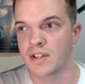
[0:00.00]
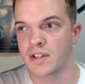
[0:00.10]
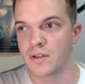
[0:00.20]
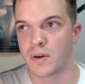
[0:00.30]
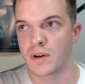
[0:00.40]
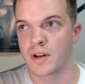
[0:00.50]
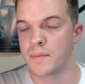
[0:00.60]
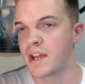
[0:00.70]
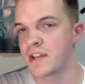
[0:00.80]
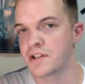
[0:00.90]
you're
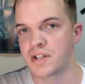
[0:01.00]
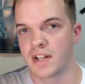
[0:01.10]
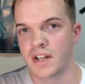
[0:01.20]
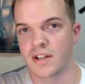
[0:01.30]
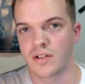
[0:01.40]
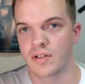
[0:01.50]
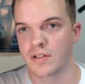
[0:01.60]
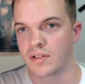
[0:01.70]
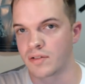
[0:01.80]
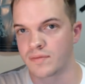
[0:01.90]
impatient and
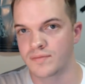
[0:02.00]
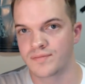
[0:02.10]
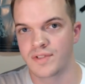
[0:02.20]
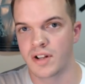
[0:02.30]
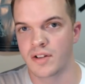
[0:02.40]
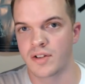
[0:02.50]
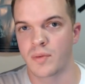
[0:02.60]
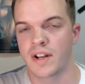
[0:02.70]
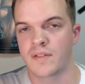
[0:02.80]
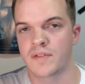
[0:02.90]
you're you know you're
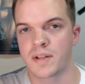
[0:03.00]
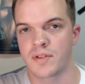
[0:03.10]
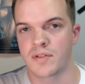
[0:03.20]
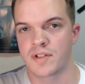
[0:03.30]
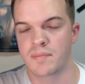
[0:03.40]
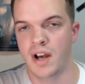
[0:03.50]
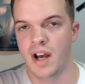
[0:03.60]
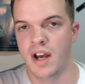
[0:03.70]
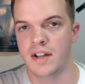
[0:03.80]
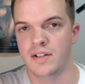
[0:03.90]
waiting for something to
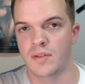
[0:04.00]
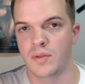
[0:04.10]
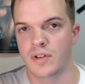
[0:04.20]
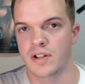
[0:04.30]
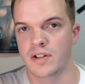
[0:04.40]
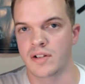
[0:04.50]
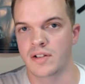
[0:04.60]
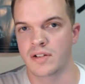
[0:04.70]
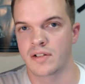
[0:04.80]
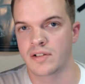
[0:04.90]
respond or you're